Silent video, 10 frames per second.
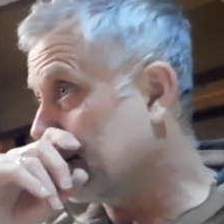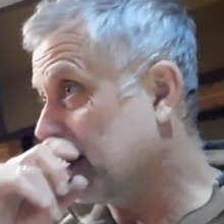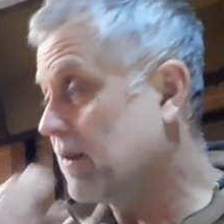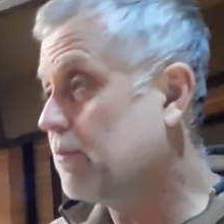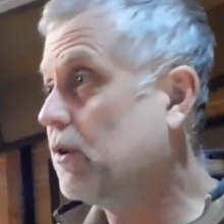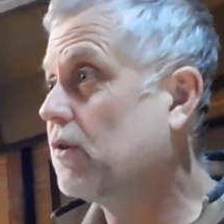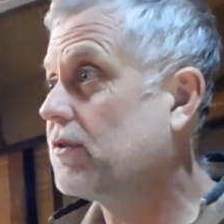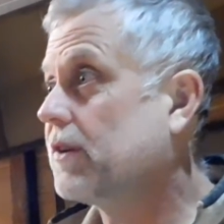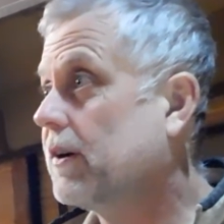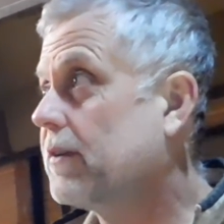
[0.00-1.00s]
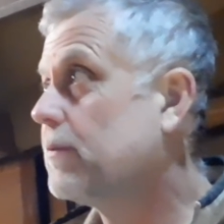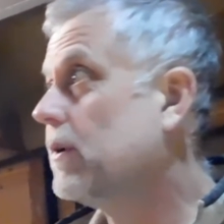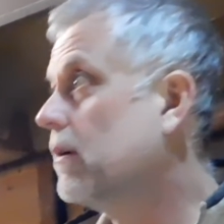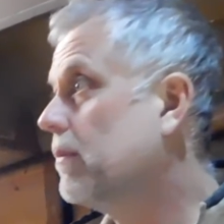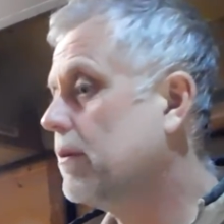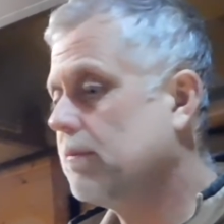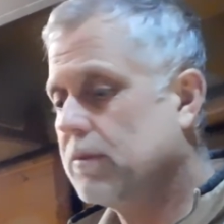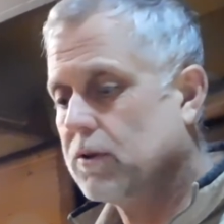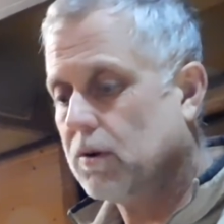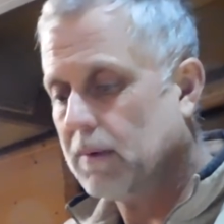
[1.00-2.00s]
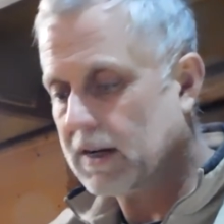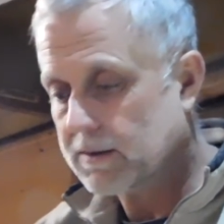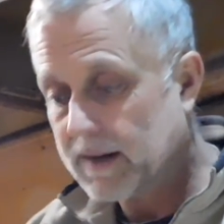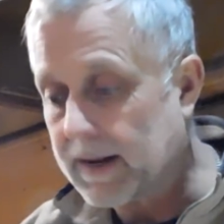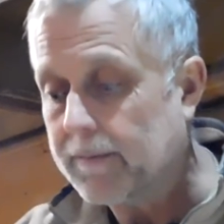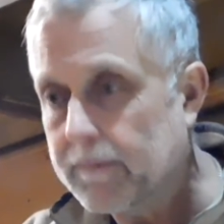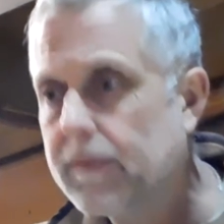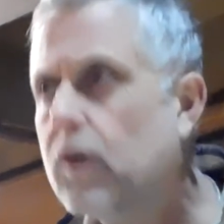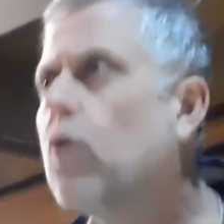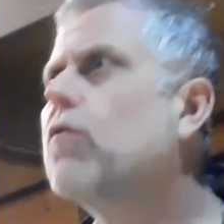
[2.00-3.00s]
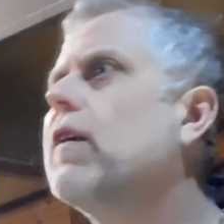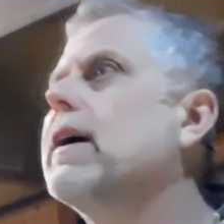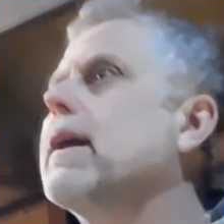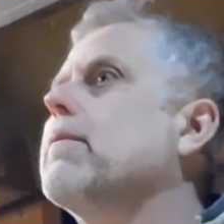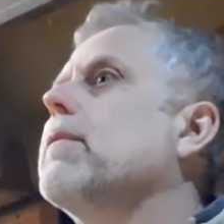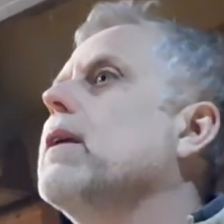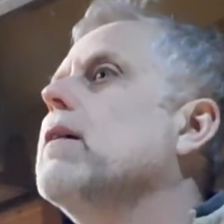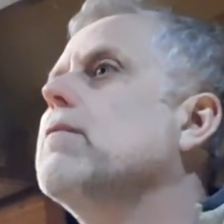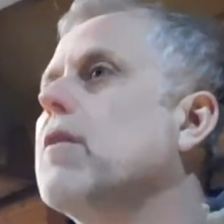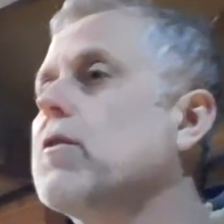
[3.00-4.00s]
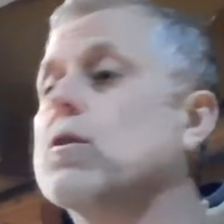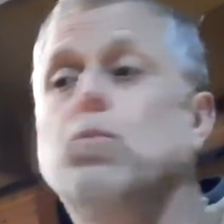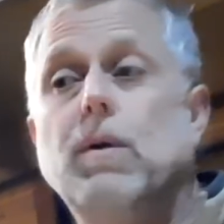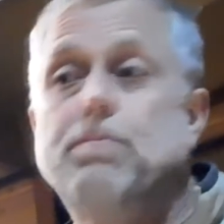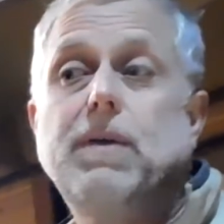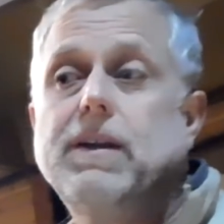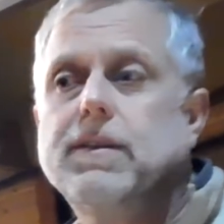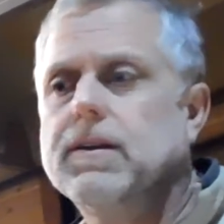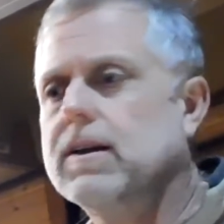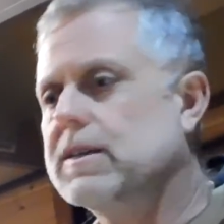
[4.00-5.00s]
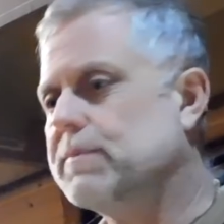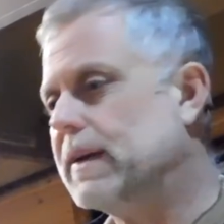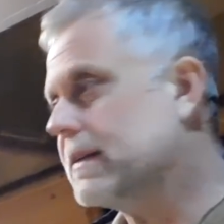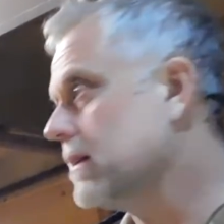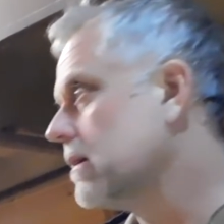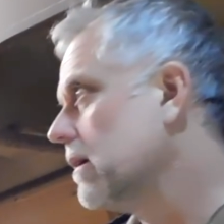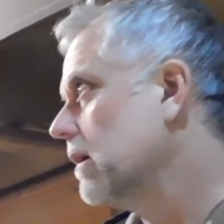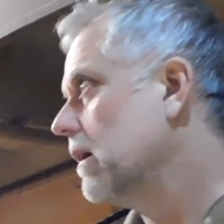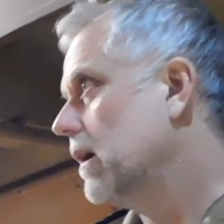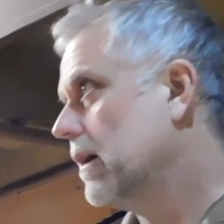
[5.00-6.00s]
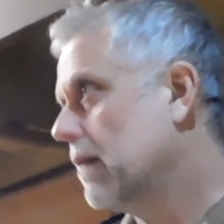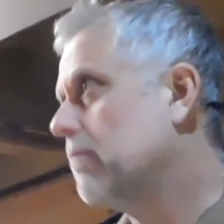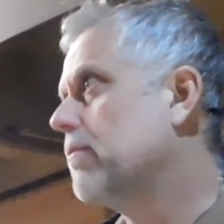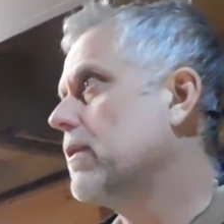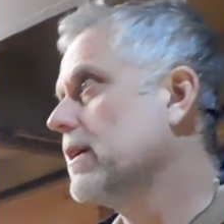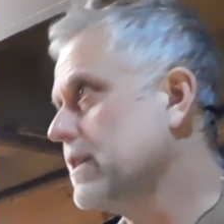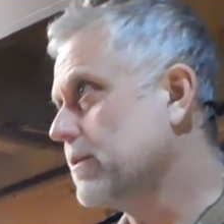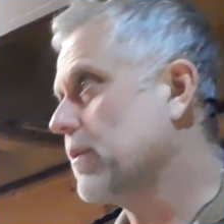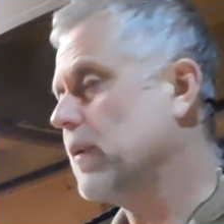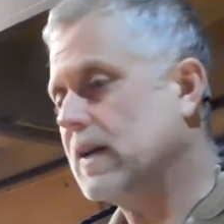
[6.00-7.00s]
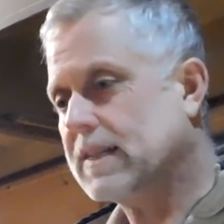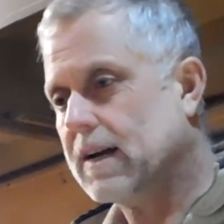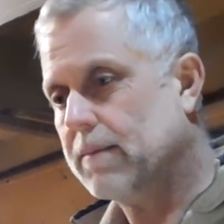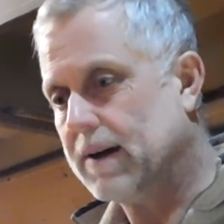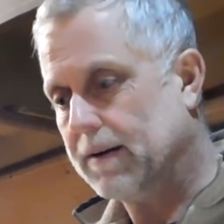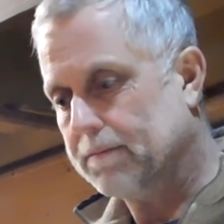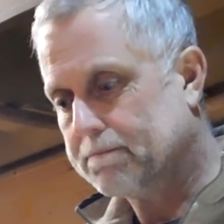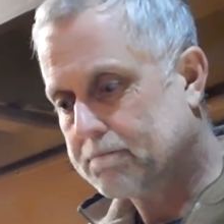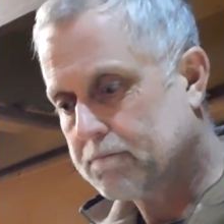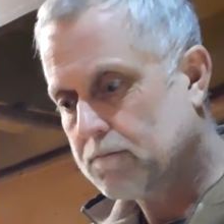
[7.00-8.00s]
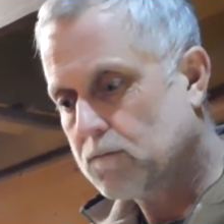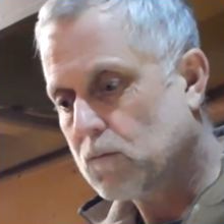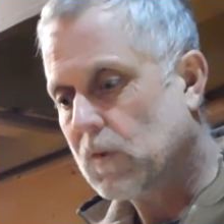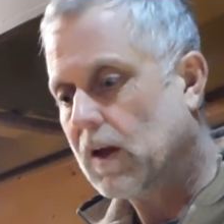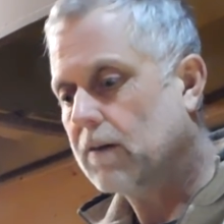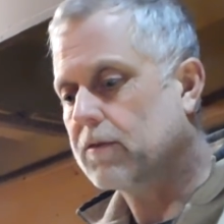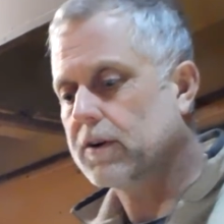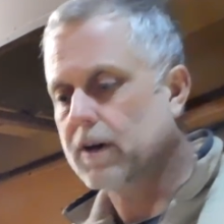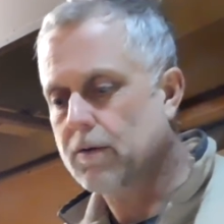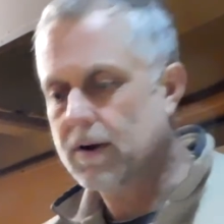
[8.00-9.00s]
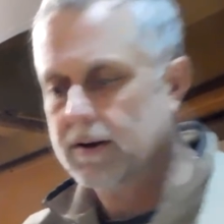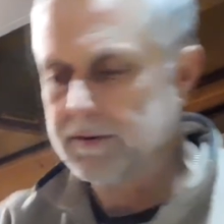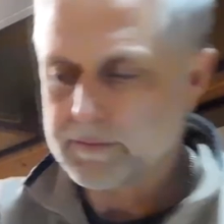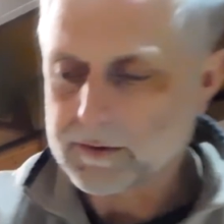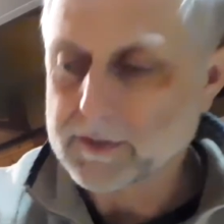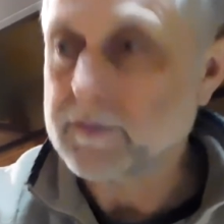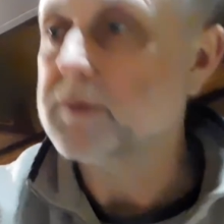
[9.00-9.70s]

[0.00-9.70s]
on the port side as well, but not much. Anyway, all faired up. Very good. Went better than I expected, and I'm pleased with the way it's come out. I've got to go around and just